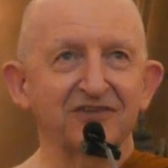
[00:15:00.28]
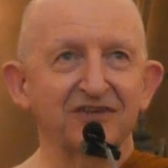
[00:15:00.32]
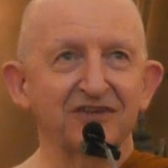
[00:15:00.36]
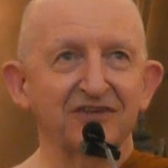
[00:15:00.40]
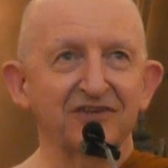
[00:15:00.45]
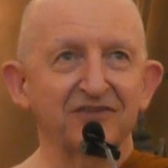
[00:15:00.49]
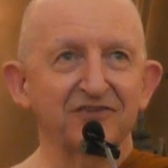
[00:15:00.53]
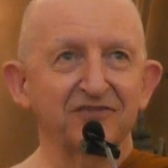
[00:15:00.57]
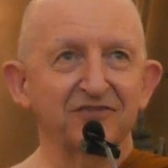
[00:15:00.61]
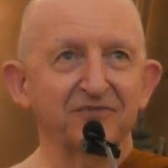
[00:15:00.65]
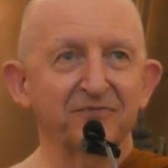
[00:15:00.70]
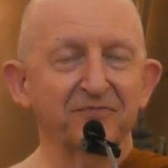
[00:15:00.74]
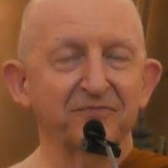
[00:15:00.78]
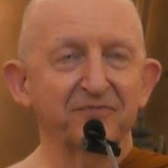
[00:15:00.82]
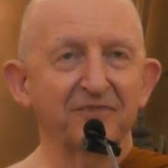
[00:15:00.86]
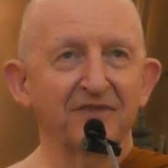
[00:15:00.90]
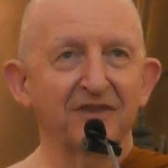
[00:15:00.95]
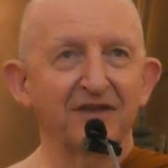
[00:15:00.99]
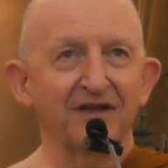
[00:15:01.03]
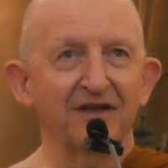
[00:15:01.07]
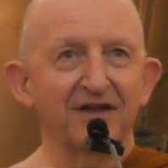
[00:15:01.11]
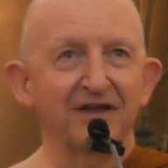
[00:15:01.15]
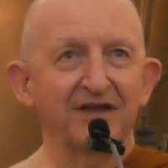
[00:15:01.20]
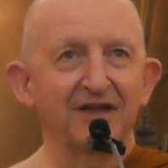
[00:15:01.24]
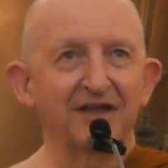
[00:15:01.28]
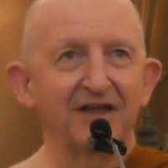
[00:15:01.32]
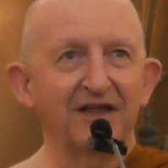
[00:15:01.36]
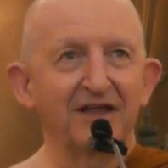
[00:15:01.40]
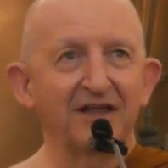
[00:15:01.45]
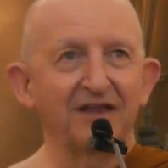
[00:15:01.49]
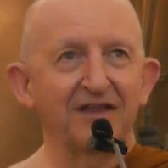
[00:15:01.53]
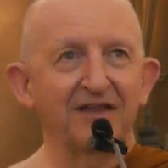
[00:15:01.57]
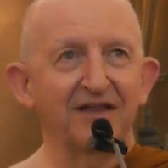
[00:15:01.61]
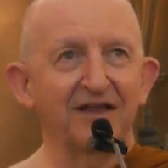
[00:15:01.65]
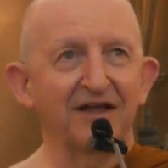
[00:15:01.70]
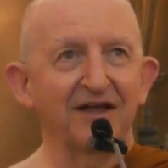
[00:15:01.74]
says, the
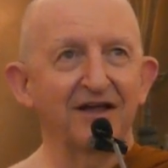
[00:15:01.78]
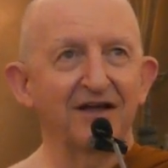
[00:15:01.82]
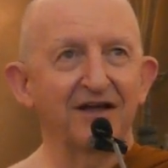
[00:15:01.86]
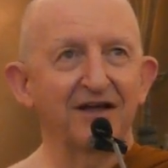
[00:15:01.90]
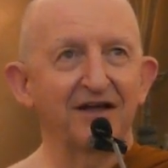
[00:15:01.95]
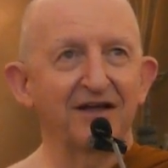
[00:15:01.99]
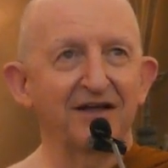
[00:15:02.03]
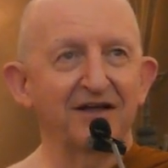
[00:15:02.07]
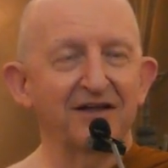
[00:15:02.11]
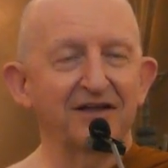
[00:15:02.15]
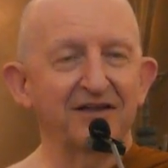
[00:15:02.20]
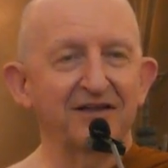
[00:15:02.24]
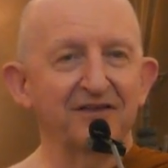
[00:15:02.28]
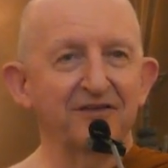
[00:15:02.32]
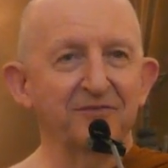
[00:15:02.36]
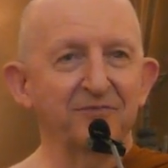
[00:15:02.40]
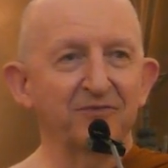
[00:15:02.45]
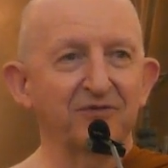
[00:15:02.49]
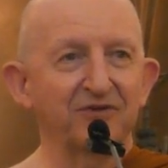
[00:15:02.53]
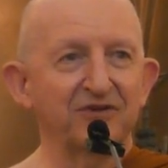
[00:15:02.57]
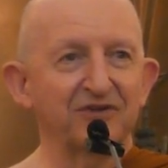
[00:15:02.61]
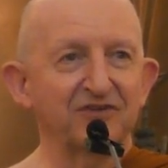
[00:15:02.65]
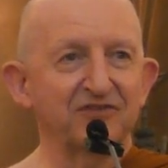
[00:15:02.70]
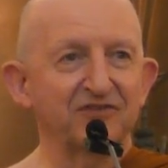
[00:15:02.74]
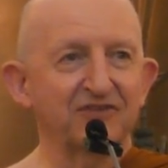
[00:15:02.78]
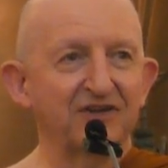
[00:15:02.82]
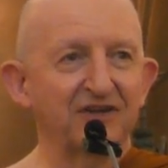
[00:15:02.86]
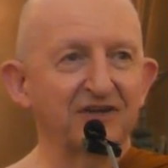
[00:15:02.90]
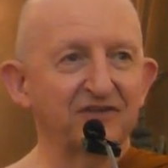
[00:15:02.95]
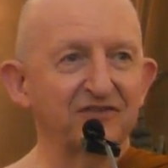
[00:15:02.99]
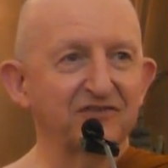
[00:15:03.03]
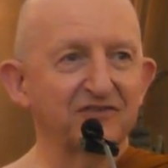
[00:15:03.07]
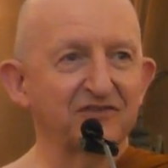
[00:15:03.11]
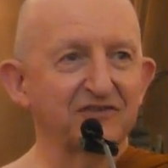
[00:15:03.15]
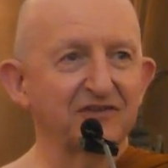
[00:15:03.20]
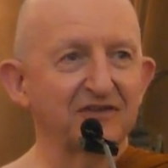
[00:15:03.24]
Buddha
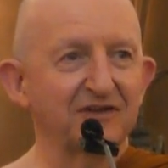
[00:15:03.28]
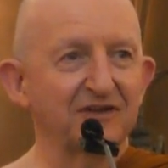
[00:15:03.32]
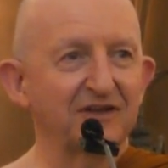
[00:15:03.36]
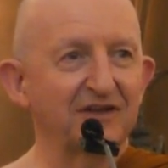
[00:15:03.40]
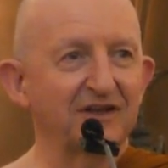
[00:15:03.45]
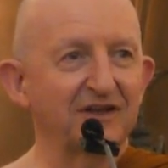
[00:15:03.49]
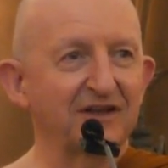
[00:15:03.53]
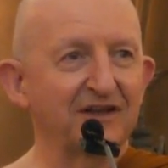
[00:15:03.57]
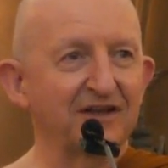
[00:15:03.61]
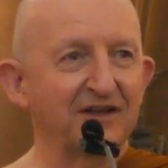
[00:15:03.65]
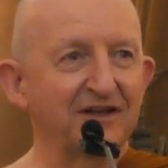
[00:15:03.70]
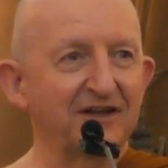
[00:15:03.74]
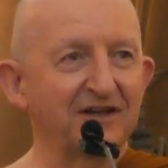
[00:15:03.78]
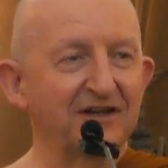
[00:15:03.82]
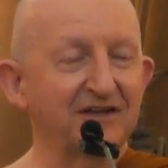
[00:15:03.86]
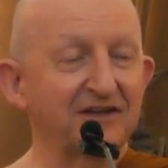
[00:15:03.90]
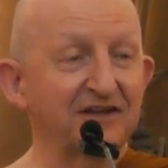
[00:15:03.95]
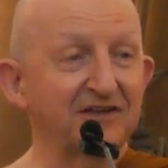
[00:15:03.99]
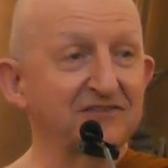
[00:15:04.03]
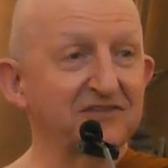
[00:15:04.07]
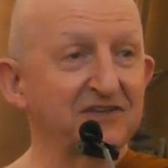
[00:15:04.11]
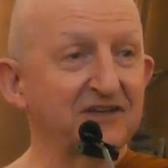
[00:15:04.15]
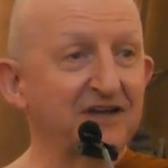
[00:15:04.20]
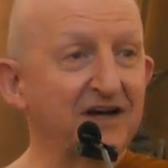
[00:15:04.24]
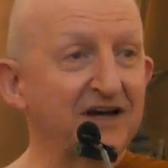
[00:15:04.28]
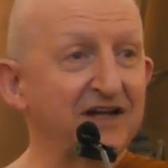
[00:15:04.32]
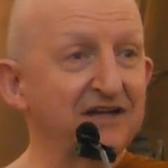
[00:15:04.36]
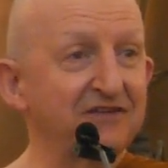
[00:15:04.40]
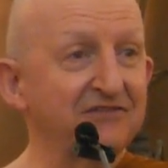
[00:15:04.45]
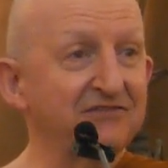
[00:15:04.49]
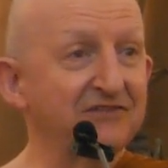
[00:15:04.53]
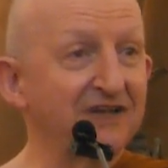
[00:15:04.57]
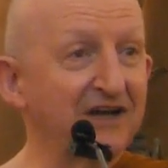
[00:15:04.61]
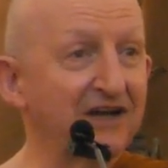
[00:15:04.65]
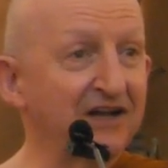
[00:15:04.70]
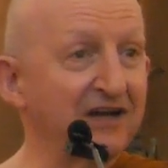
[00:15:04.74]
says, and it was a kind
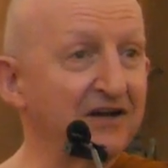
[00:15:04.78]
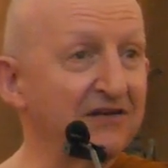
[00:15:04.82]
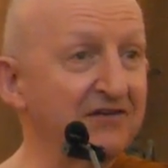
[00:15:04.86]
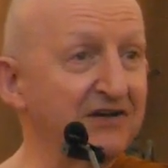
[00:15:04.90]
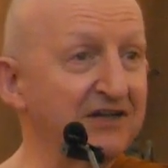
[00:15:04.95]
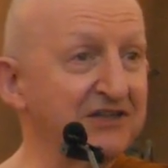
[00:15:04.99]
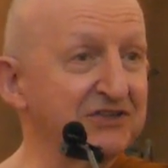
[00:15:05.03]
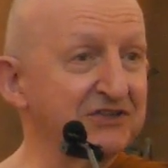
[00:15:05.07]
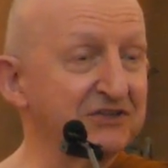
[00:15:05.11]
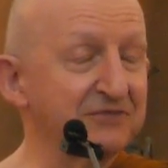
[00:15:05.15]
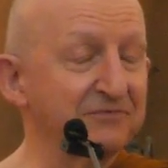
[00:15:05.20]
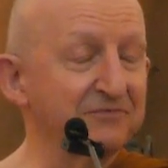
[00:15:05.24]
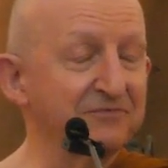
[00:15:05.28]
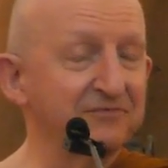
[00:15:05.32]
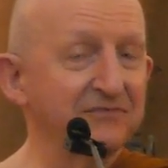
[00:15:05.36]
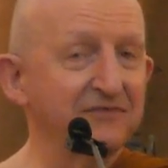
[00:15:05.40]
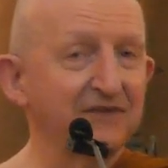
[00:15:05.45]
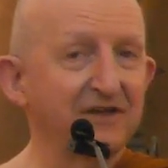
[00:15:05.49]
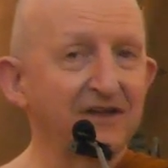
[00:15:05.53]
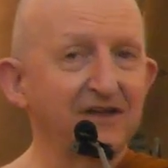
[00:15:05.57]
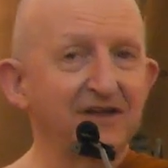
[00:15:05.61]
of declaration,